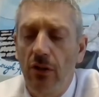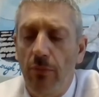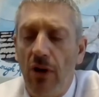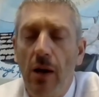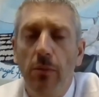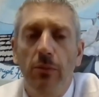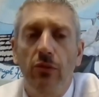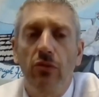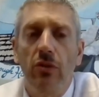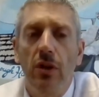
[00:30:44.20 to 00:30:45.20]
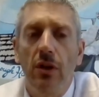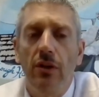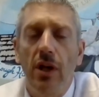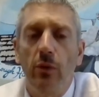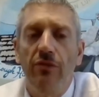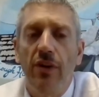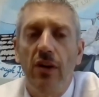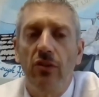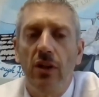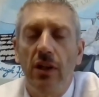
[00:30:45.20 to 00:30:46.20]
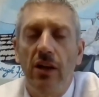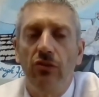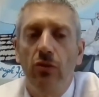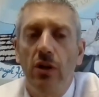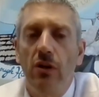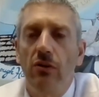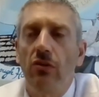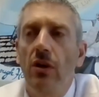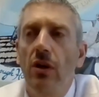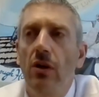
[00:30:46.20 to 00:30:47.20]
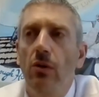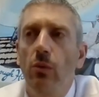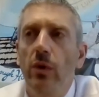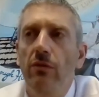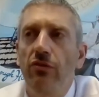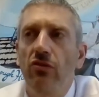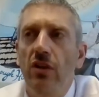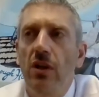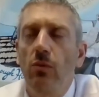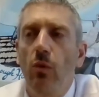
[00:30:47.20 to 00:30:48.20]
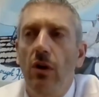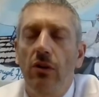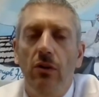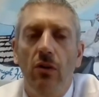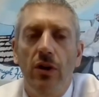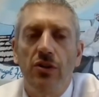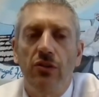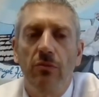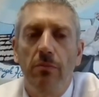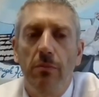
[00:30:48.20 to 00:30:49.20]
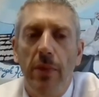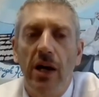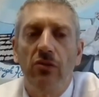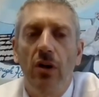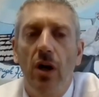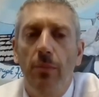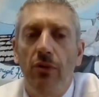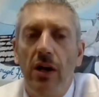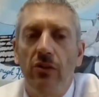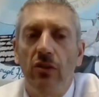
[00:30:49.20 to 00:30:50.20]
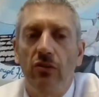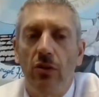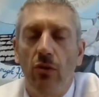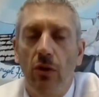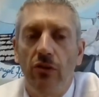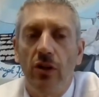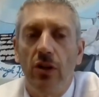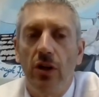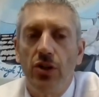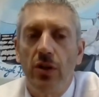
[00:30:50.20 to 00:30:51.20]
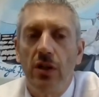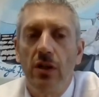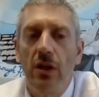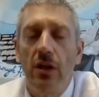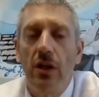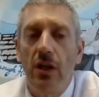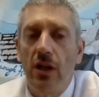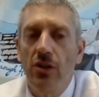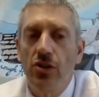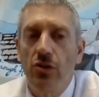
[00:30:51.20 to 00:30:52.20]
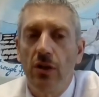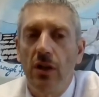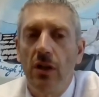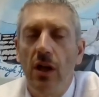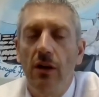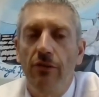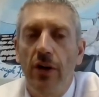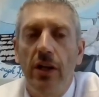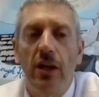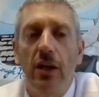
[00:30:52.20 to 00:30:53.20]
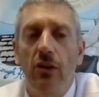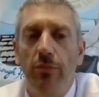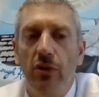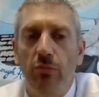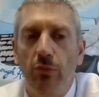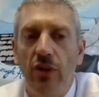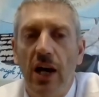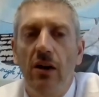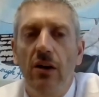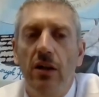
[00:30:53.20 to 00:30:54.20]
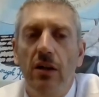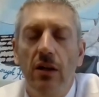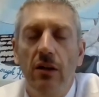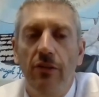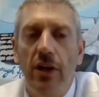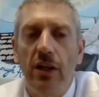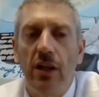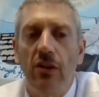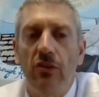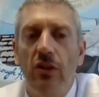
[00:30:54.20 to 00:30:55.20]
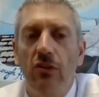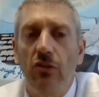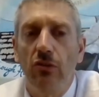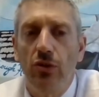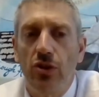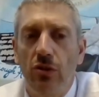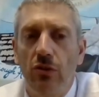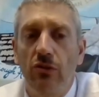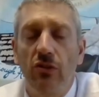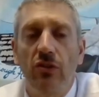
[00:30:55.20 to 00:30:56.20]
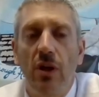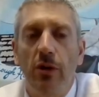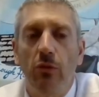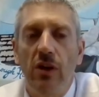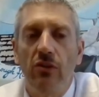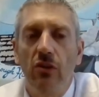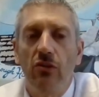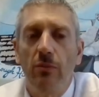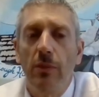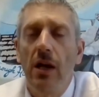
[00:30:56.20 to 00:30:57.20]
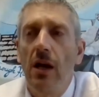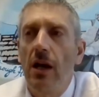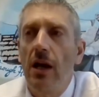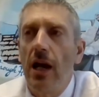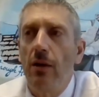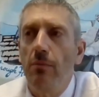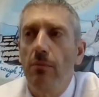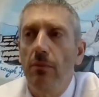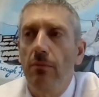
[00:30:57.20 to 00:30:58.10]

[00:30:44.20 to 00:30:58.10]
problems that we faced in the last 2 years, we've seen one of the largest mass uprisings across the country in history, fighting against police brutality, fighting against institutional and systemic racism, and